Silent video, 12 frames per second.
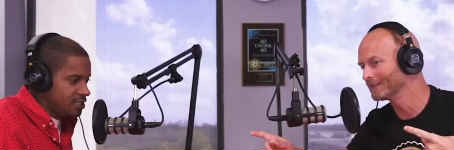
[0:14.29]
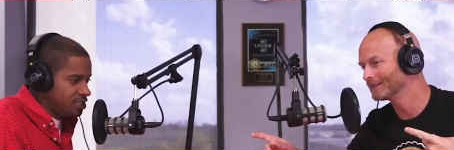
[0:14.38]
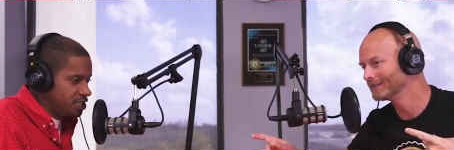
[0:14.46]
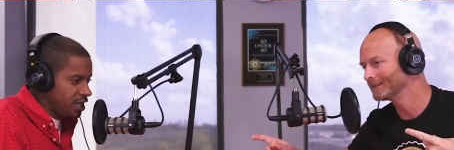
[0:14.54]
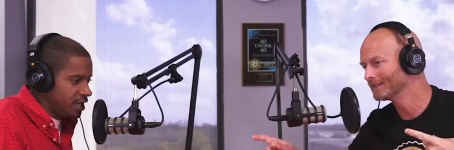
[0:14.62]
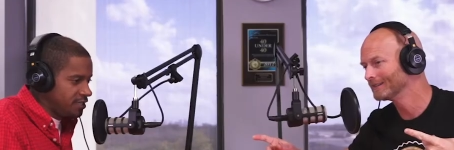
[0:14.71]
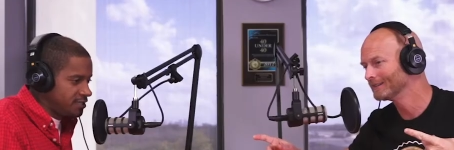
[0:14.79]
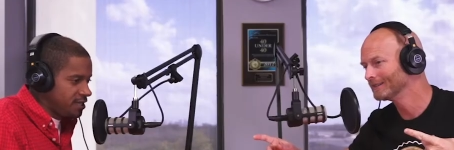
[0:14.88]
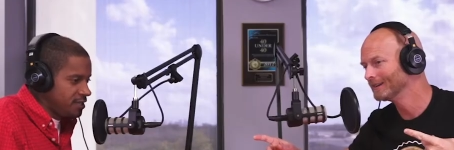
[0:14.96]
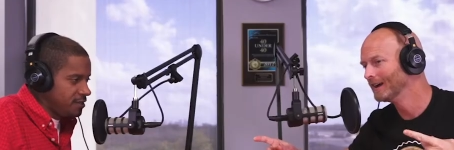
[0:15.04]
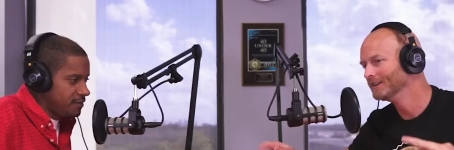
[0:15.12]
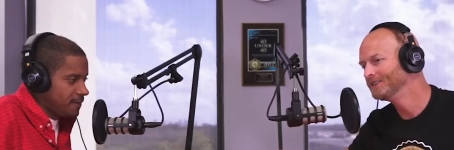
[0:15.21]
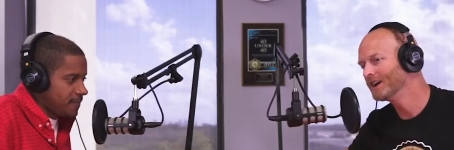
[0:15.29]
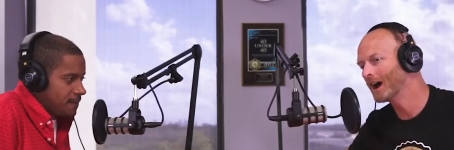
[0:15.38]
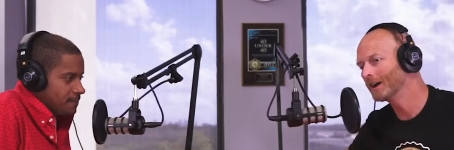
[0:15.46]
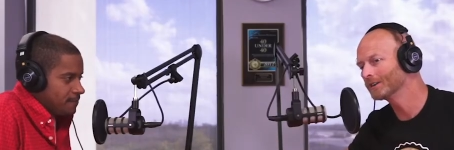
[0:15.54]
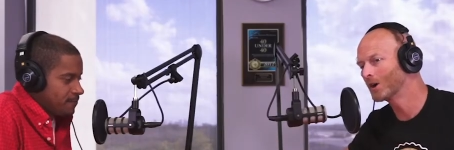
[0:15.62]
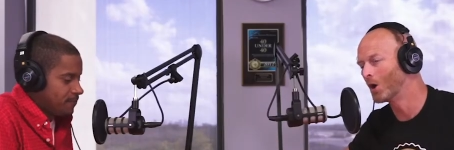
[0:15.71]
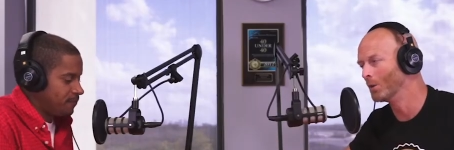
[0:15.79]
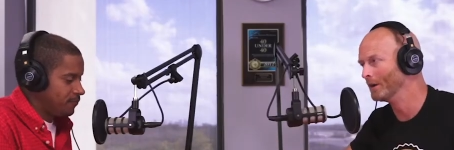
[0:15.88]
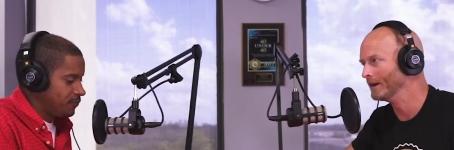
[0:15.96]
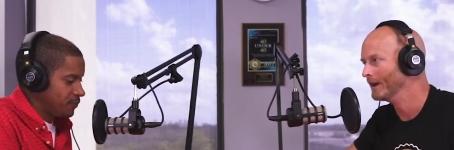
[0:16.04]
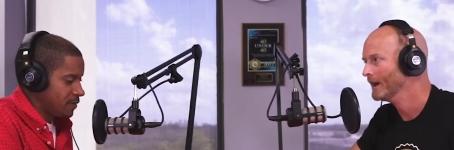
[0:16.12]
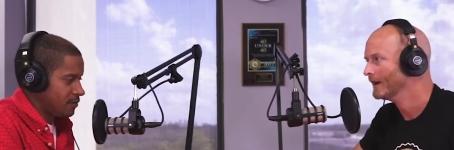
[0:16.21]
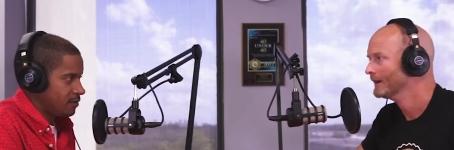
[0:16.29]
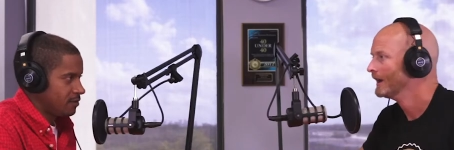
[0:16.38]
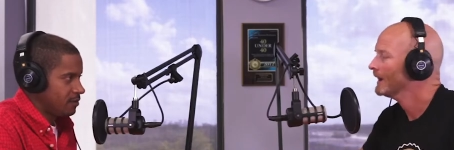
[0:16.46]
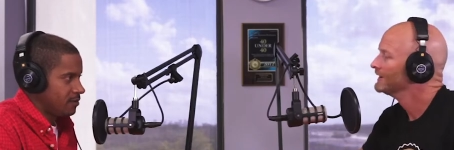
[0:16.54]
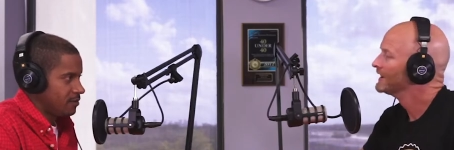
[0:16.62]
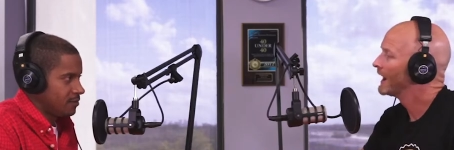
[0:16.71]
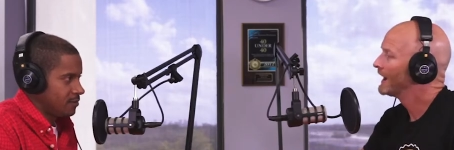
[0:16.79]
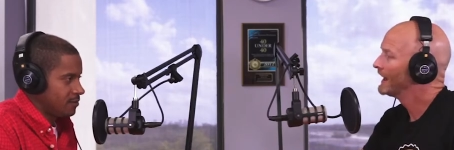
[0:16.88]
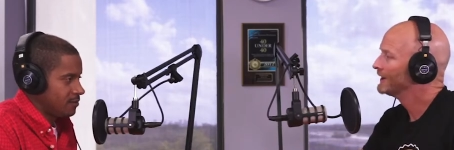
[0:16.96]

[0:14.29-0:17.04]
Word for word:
Speaker 1: J.C.,
Speaker 2: John Coleman. John, how you